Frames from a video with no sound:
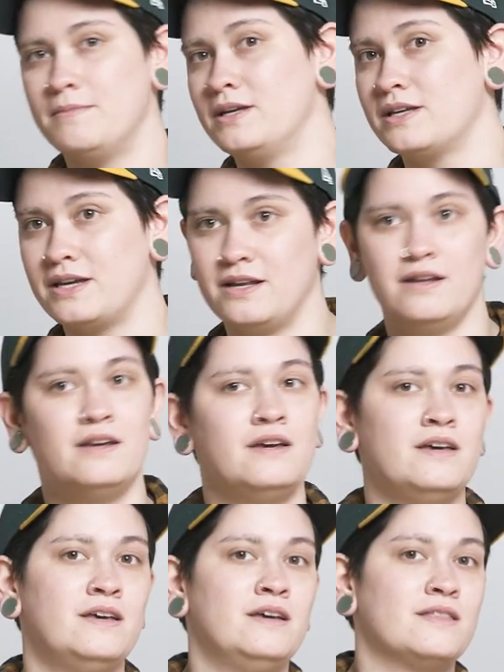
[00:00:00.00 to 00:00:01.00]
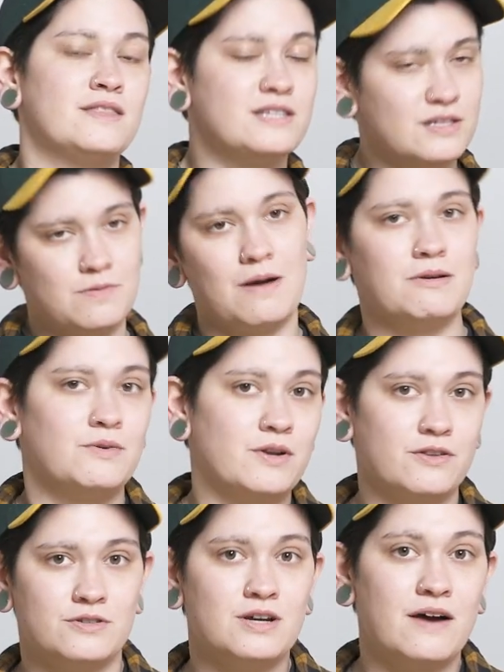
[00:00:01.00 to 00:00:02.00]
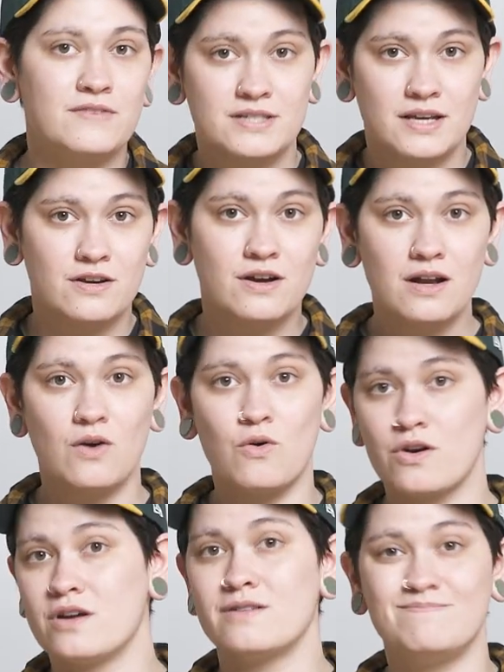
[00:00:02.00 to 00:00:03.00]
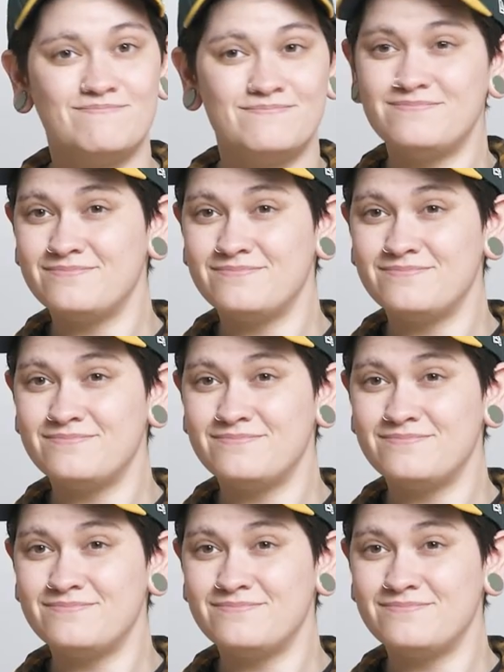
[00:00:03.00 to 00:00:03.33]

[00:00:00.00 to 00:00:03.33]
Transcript: a million. This is probably one of those coffees that you're gonna order